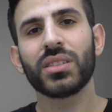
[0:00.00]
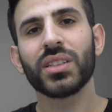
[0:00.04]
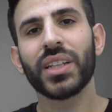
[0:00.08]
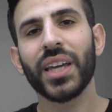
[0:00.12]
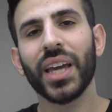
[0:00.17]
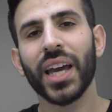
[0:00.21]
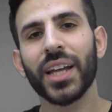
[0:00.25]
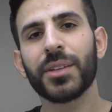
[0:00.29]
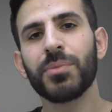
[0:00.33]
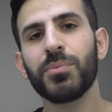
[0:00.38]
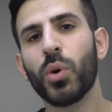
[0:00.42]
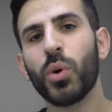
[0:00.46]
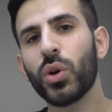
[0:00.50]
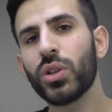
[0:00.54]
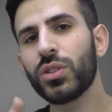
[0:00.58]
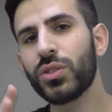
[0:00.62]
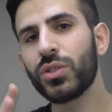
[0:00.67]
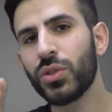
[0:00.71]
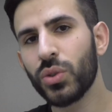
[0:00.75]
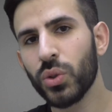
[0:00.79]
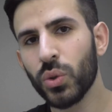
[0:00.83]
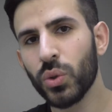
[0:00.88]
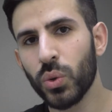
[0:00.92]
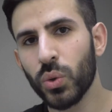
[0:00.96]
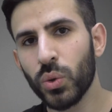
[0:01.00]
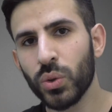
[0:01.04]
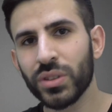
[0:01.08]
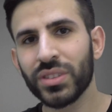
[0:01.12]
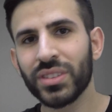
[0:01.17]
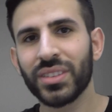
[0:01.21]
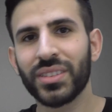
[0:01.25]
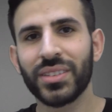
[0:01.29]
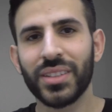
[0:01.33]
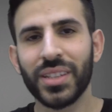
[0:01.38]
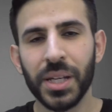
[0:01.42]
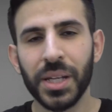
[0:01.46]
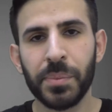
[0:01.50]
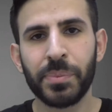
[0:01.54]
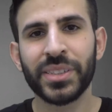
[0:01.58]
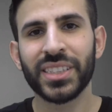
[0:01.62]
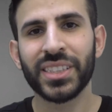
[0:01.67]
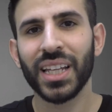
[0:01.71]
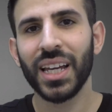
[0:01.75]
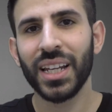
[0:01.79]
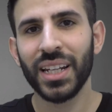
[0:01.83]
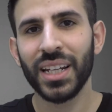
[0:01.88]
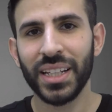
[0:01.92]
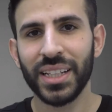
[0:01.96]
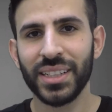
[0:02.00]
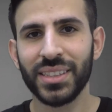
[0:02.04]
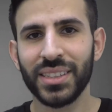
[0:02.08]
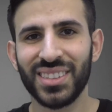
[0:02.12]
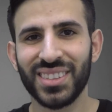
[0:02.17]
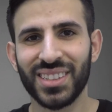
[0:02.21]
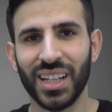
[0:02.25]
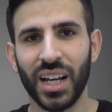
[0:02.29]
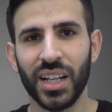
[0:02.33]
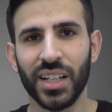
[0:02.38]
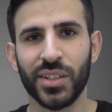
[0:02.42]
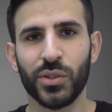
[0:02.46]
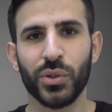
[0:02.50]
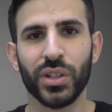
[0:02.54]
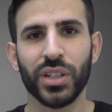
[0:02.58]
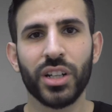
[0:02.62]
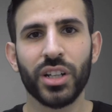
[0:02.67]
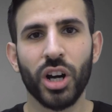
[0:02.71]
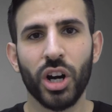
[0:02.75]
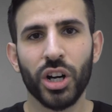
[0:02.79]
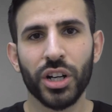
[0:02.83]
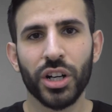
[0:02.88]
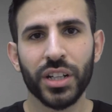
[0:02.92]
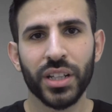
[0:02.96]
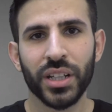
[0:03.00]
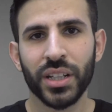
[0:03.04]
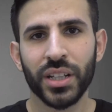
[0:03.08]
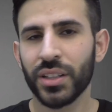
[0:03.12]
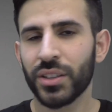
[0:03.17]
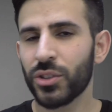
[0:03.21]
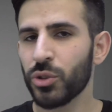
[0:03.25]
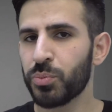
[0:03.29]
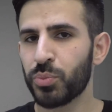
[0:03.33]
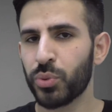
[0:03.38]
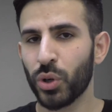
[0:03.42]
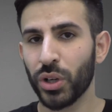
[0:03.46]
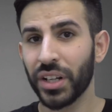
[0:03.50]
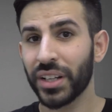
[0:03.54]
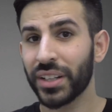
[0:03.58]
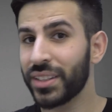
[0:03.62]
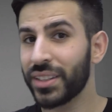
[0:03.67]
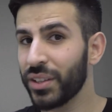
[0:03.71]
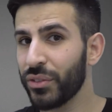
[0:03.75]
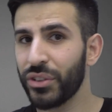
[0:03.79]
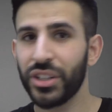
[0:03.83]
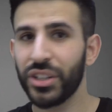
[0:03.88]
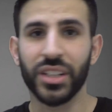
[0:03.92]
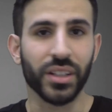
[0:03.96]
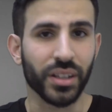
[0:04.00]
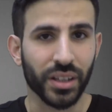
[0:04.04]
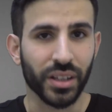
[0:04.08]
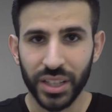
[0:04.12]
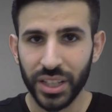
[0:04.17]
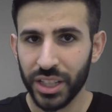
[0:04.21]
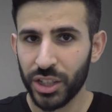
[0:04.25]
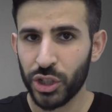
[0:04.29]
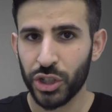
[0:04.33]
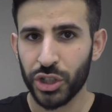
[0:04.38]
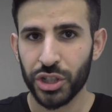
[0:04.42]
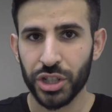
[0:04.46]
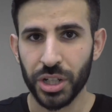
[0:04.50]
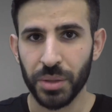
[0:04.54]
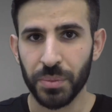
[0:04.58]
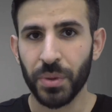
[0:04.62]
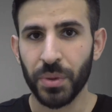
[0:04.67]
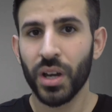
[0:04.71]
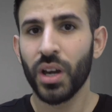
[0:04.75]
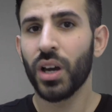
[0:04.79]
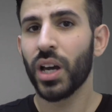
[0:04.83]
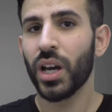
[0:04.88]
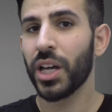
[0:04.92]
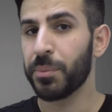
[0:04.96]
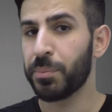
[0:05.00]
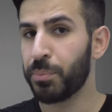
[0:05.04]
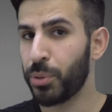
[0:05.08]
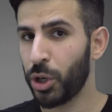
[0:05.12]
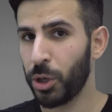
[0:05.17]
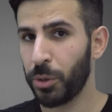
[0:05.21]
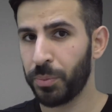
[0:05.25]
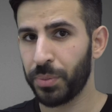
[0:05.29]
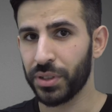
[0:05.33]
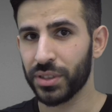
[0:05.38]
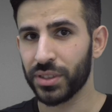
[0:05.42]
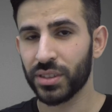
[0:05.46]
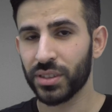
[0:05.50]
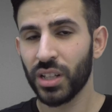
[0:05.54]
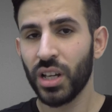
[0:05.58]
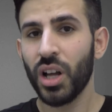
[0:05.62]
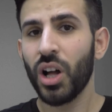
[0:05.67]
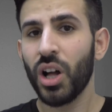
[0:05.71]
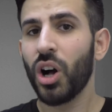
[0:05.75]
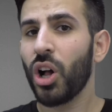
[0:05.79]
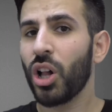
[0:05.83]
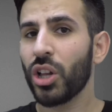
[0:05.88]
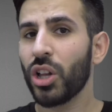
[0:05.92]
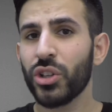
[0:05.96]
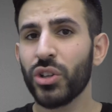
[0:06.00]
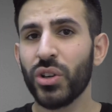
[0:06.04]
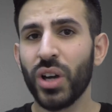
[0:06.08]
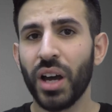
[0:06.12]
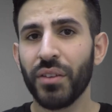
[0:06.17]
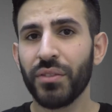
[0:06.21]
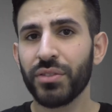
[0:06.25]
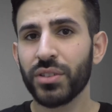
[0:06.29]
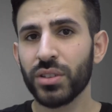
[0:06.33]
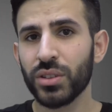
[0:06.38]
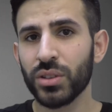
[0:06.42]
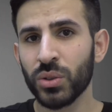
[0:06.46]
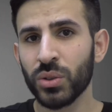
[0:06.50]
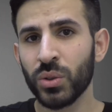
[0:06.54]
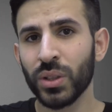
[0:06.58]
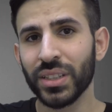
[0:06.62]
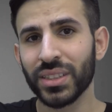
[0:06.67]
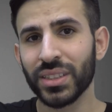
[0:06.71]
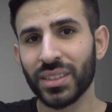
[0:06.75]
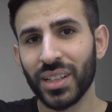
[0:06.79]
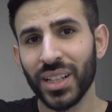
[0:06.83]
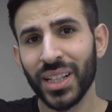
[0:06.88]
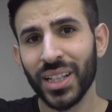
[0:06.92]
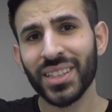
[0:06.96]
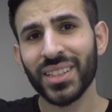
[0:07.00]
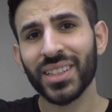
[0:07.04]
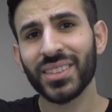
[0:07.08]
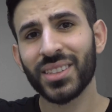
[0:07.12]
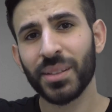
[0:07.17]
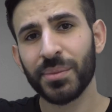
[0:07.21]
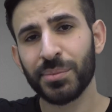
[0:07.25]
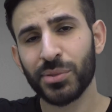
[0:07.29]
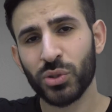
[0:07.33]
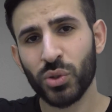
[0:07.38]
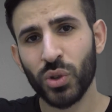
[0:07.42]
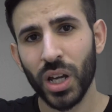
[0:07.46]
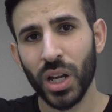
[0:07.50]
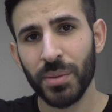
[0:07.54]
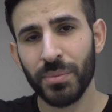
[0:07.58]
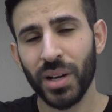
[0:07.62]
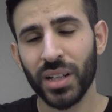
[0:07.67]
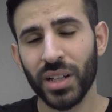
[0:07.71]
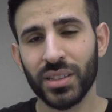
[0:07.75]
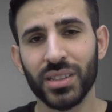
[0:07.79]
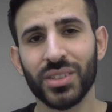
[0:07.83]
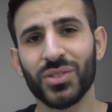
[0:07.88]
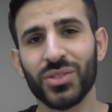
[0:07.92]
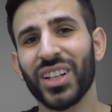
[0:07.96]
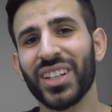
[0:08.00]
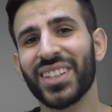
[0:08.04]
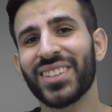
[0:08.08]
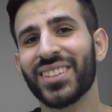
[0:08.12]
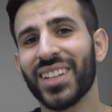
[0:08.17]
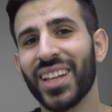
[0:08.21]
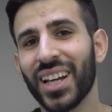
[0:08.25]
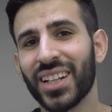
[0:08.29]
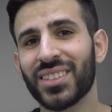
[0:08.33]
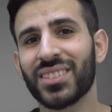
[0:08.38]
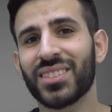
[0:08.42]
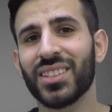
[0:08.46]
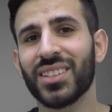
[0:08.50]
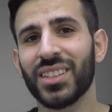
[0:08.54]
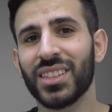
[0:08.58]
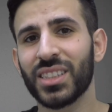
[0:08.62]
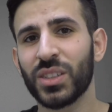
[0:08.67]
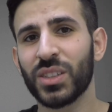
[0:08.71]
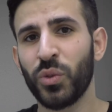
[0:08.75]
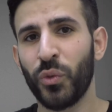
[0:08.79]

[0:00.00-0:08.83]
to get more tools, tips, and insight regarding to productivity, leadership, and purpose, all you have to do is click the subscribe button right next to this